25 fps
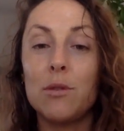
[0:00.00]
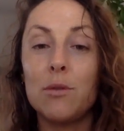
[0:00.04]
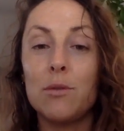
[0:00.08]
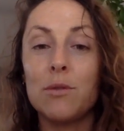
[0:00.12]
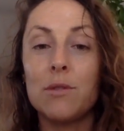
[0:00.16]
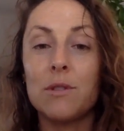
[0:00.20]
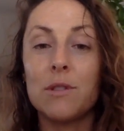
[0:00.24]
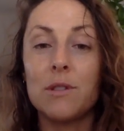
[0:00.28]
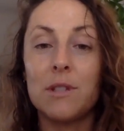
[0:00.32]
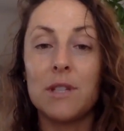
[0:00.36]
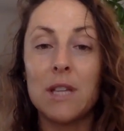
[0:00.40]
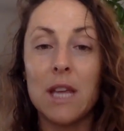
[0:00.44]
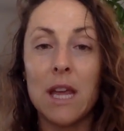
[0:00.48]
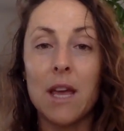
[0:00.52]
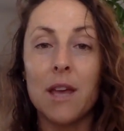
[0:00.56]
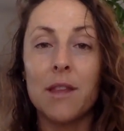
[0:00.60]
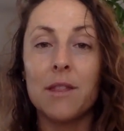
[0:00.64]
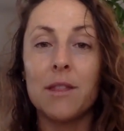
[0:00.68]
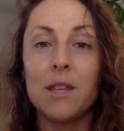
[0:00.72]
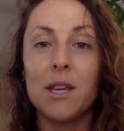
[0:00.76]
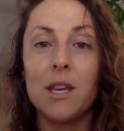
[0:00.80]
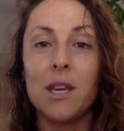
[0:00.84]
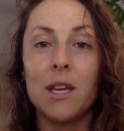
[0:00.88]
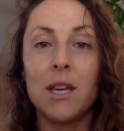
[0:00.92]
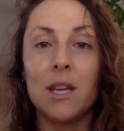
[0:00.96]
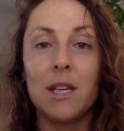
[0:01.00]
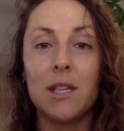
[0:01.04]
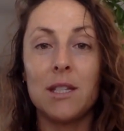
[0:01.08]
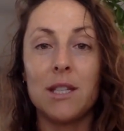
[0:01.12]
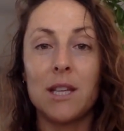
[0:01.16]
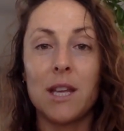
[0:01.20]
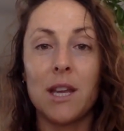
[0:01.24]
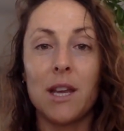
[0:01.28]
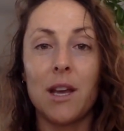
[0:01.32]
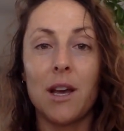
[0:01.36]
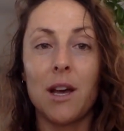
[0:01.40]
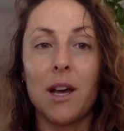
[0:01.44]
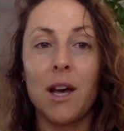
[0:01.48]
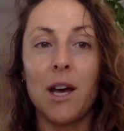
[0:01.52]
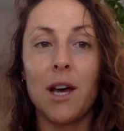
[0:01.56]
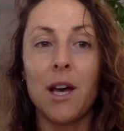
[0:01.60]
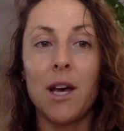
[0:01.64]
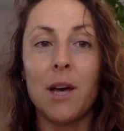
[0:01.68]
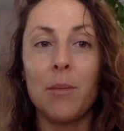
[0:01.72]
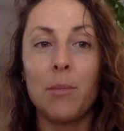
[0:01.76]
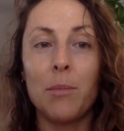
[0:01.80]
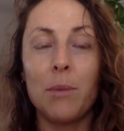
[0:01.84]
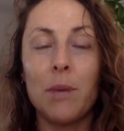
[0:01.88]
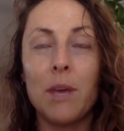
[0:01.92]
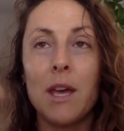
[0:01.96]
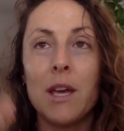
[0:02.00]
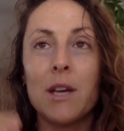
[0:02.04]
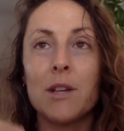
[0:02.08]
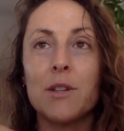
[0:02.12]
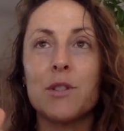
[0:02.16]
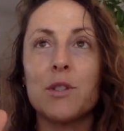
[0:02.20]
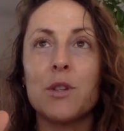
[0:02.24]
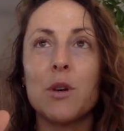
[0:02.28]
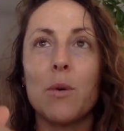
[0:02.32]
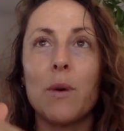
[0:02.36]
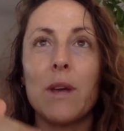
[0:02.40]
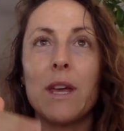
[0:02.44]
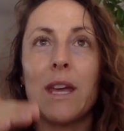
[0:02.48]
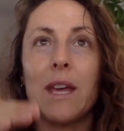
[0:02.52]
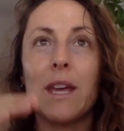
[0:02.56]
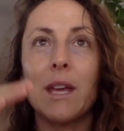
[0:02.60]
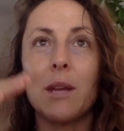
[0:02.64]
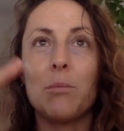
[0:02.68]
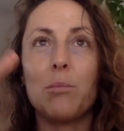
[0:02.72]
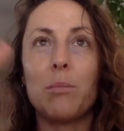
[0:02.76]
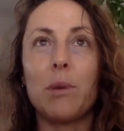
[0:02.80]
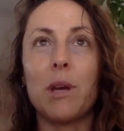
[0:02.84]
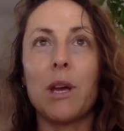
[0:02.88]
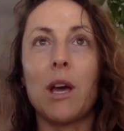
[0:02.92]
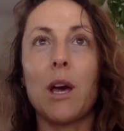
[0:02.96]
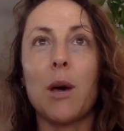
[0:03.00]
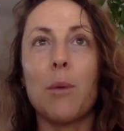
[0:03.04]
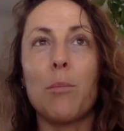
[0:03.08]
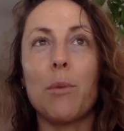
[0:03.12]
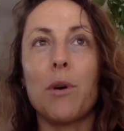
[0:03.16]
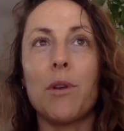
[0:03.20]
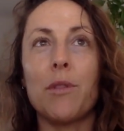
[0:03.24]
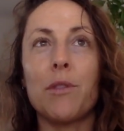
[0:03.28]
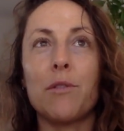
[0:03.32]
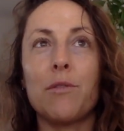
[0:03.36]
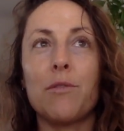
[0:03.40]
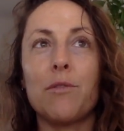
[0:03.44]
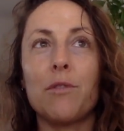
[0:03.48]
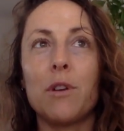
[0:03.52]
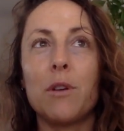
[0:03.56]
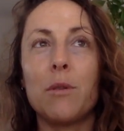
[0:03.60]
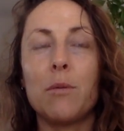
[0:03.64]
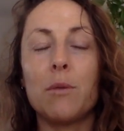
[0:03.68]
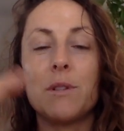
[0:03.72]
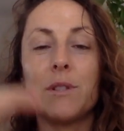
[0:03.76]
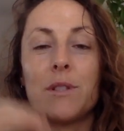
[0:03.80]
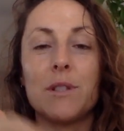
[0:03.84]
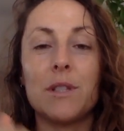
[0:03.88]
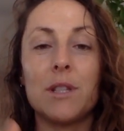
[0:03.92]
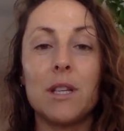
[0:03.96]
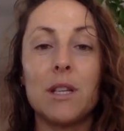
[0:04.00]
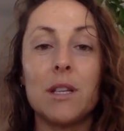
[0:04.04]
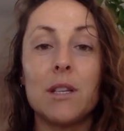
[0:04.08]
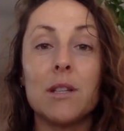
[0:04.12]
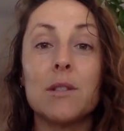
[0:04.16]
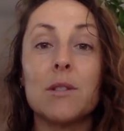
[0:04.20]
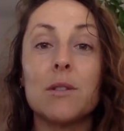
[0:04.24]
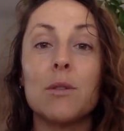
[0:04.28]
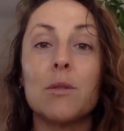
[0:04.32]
stand the antenna up so it can pick up on the frequency.